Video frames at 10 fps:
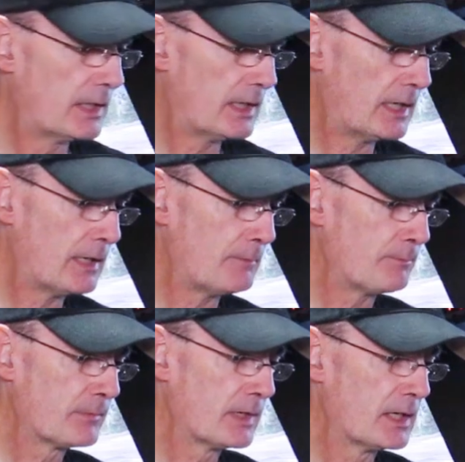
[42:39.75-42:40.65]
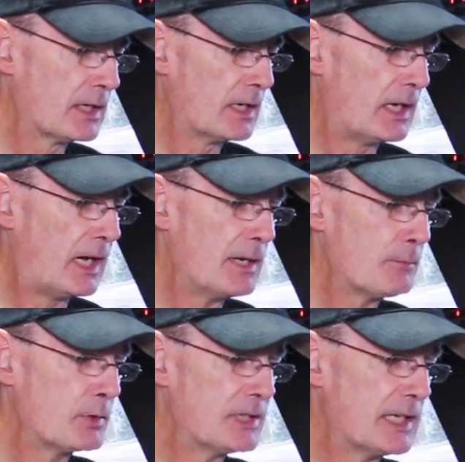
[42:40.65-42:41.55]
I
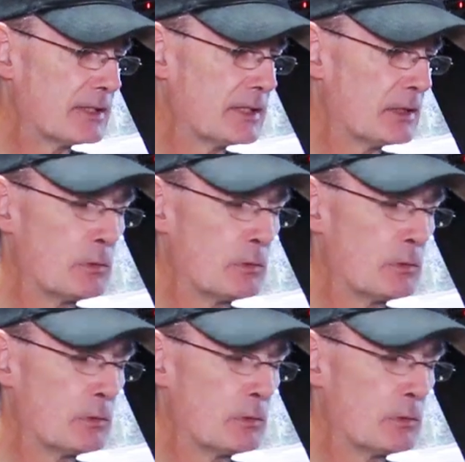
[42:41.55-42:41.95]
predict that